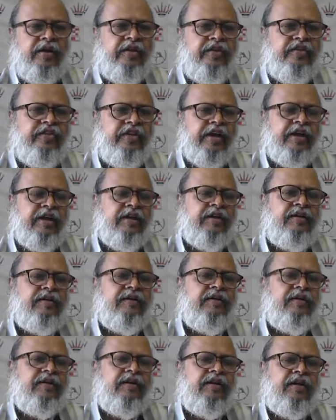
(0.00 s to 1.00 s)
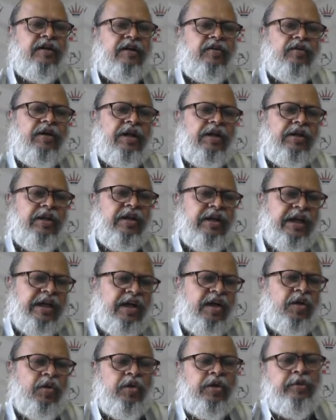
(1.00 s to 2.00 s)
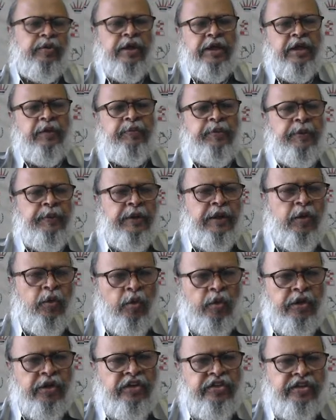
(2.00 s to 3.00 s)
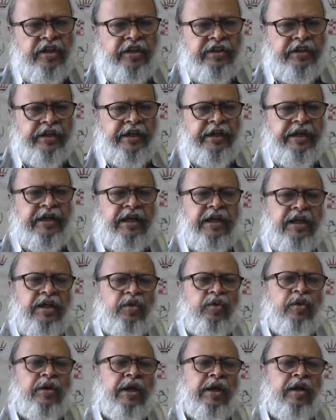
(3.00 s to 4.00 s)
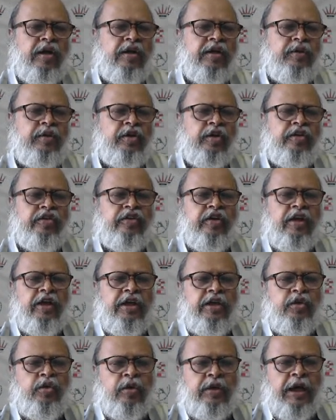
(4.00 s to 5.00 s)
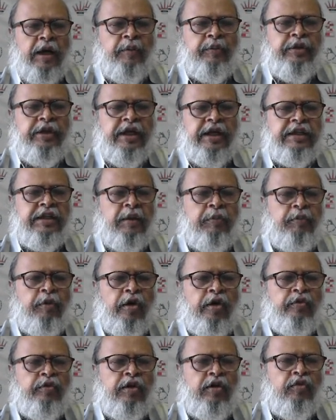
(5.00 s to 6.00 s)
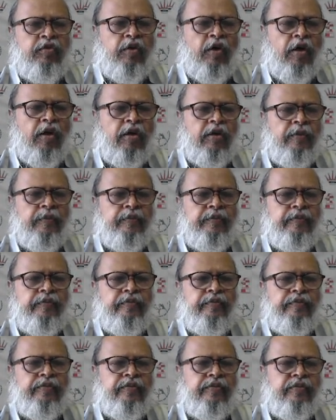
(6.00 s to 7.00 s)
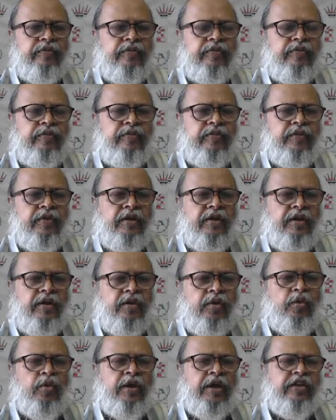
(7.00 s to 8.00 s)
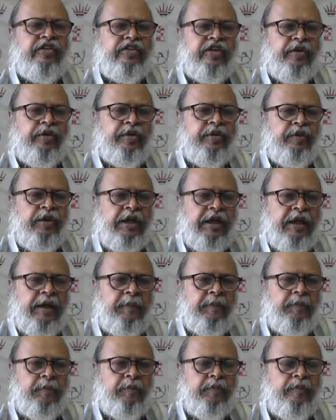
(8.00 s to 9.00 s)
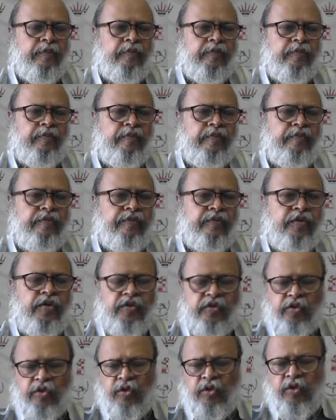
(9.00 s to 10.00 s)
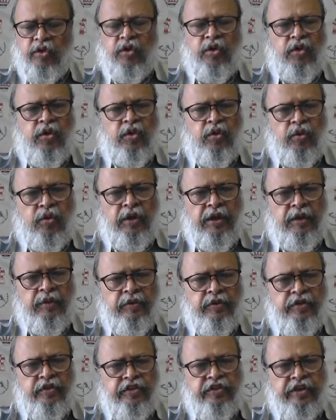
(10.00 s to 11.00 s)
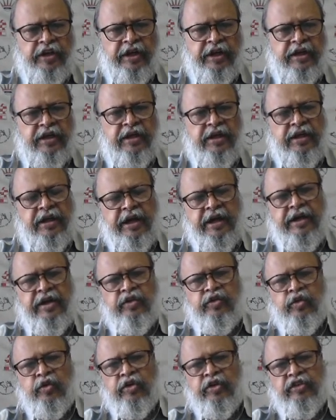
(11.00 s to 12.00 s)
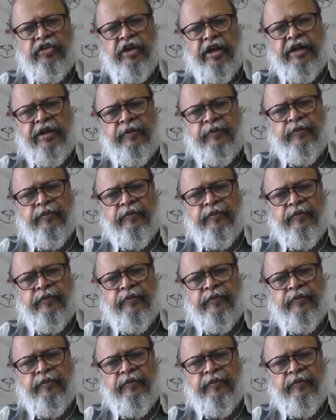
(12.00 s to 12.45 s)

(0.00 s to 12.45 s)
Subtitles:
Check. Well, you cannot do. Even if you will notice the threat, you cannot, because you come here, the pawn will fall. Rook a7 will come. So only check, and you should resign.